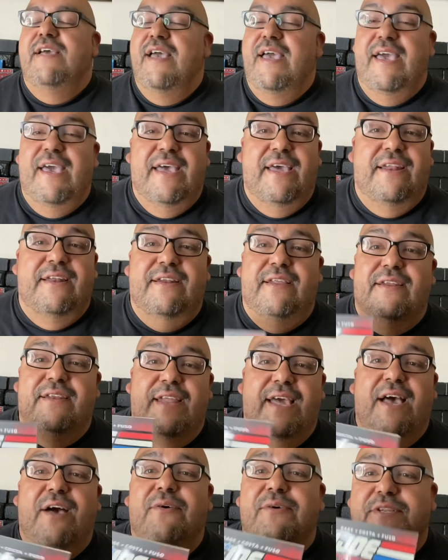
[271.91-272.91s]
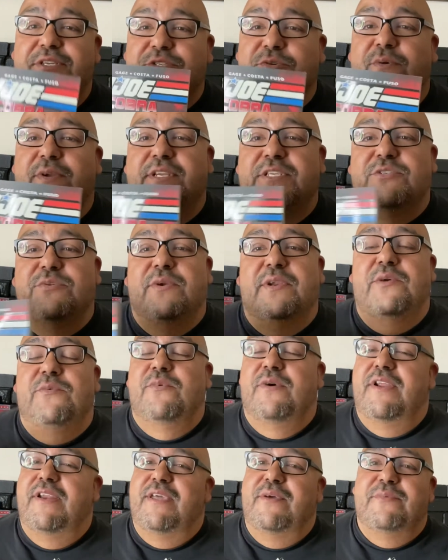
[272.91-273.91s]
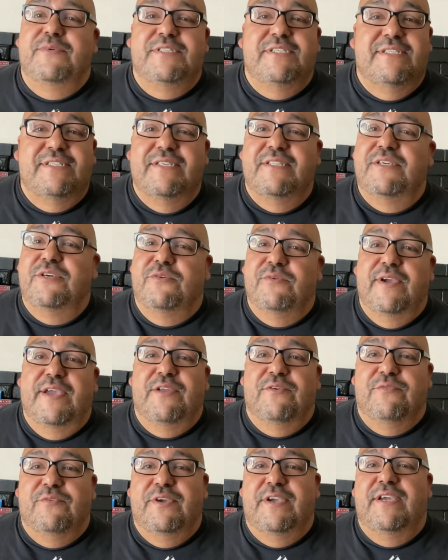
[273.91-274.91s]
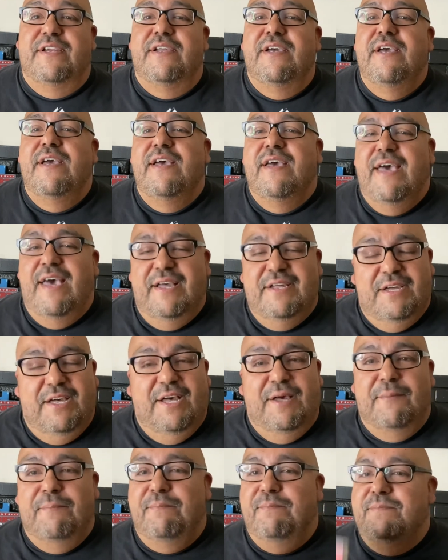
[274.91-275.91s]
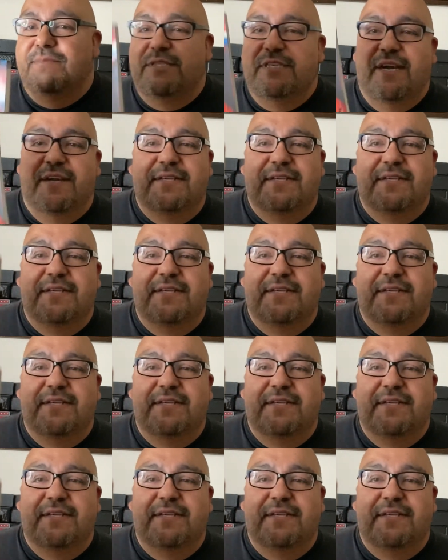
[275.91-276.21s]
And now in 2021, it was still a great read. Tucked